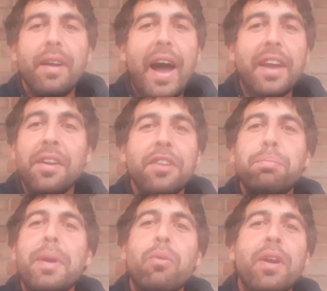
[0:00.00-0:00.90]
I cannot
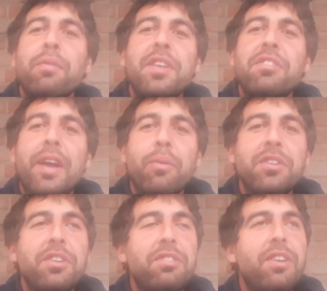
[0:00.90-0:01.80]
speak one of these
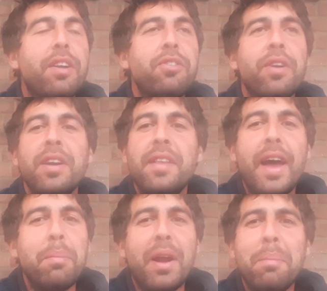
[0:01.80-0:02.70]
languages during the
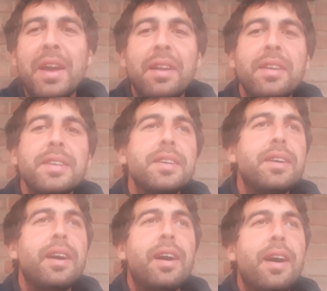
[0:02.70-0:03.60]
day, but I mean,
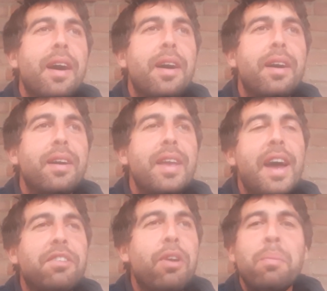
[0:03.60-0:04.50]

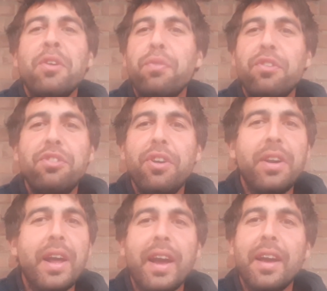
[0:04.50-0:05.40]
it's almost for
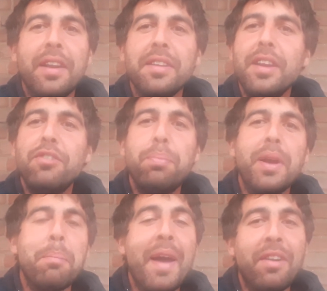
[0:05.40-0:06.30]
sure that I can at least
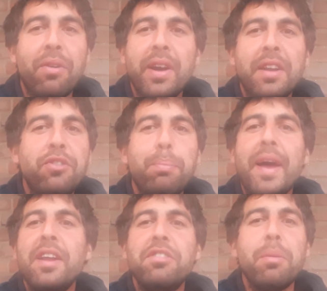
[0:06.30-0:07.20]
speak Mandarin,
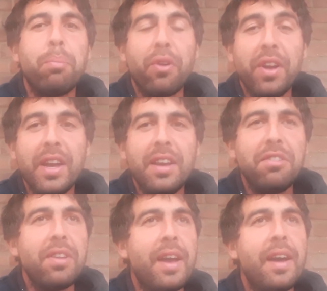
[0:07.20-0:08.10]
Spanish and
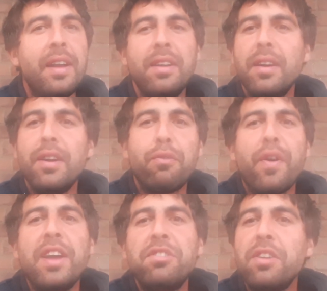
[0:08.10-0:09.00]
Portuguese and
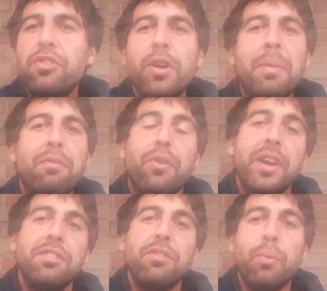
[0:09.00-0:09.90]
French and German, for
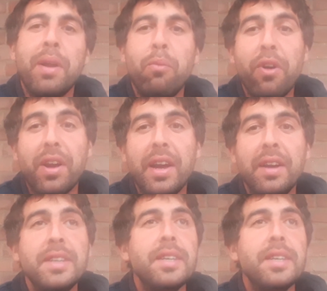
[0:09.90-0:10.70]
instance, when I'm working.